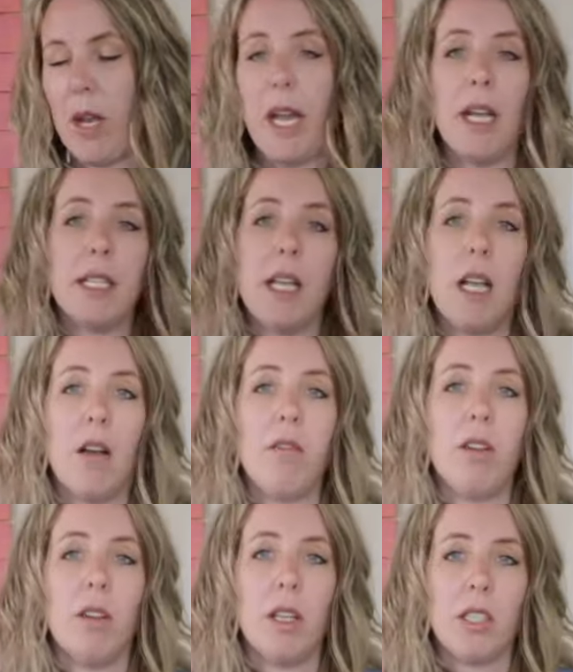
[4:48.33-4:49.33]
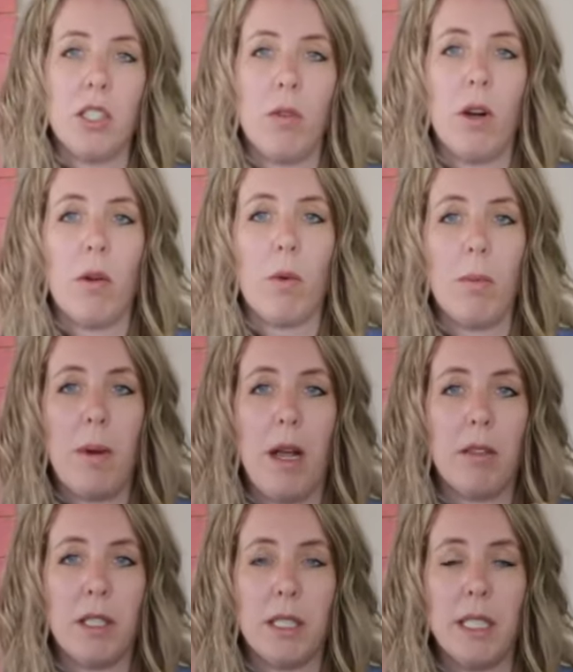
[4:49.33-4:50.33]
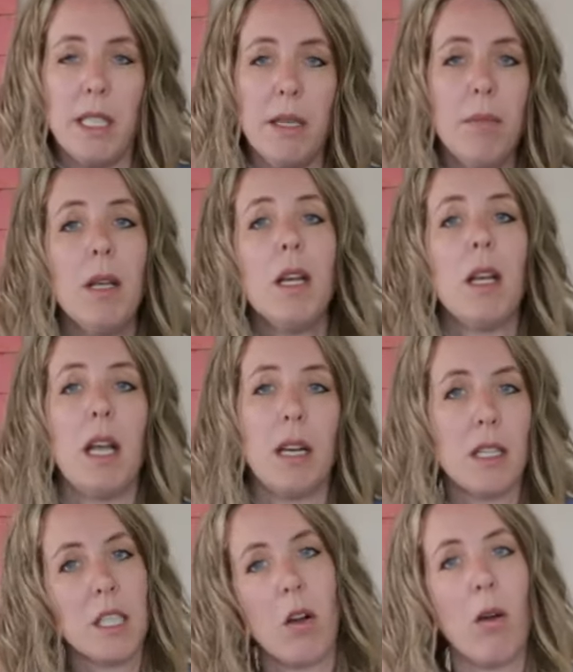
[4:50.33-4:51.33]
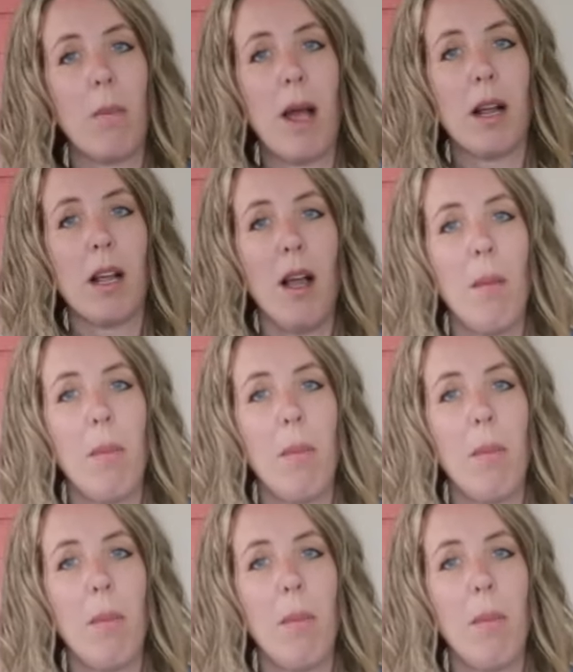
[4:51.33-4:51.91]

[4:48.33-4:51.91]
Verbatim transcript: you can't take out fill unless you wanna rip out the the seam and sew it back